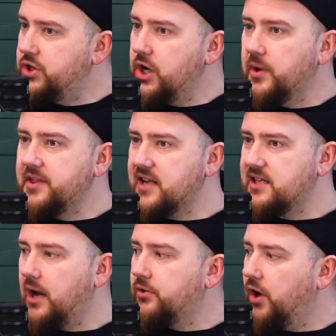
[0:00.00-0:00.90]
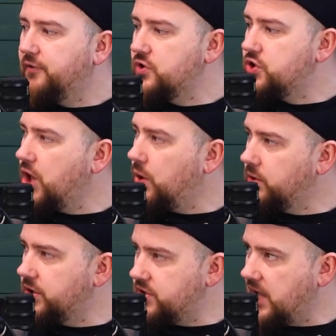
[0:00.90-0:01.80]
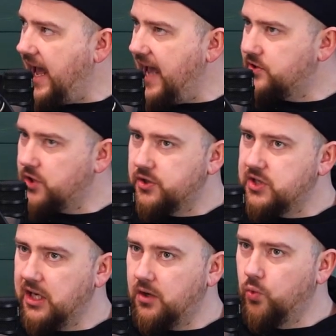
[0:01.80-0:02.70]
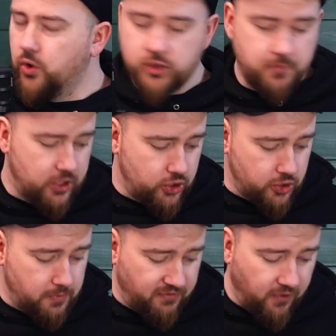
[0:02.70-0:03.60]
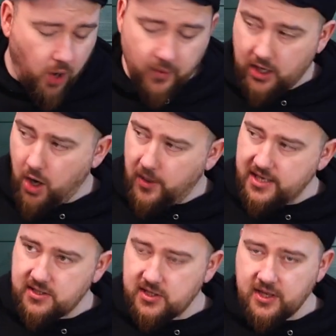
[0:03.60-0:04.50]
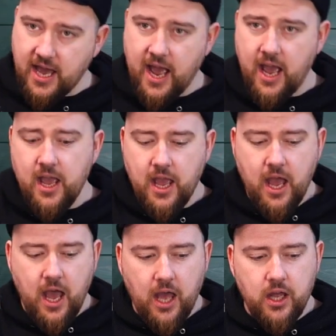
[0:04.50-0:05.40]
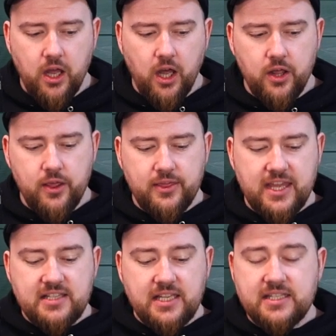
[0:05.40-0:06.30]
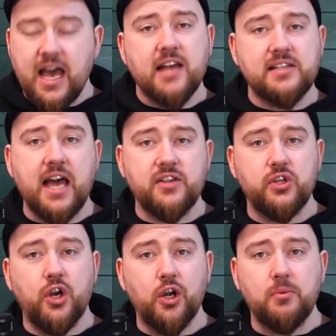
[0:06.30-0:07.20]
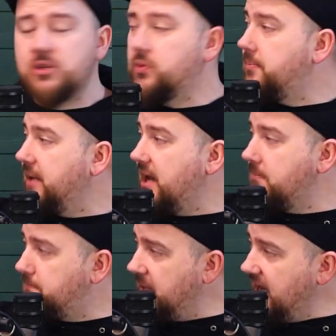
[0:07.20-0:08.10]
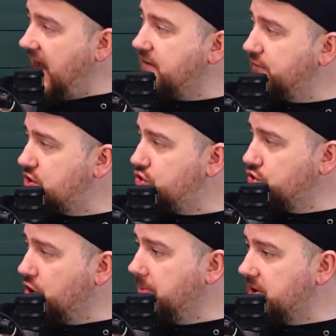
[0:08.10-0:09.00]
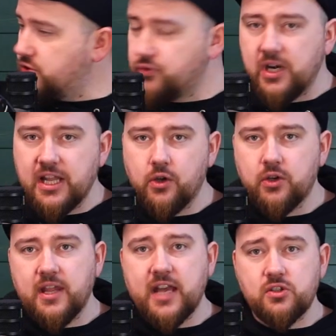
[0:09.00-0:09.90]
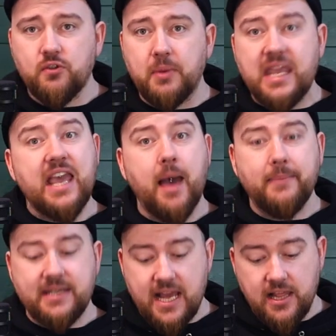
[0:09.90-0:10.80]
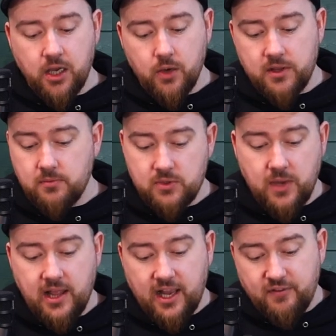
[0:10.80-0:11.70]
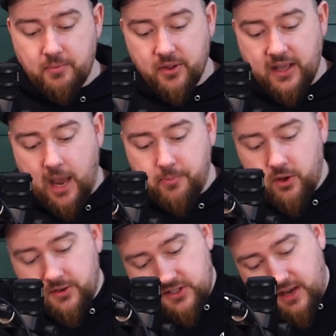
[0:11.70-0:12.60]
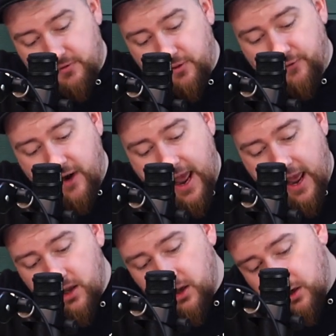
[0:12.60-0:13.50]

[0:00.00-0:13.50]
They do, and that's how they're often sold as like exotic woods. But just before we go into that, these guitars are synonymous with being big, heavy strummers and really good at that stuff, but you can be delicate with them as well. Like if I put the cap on the 7th fret,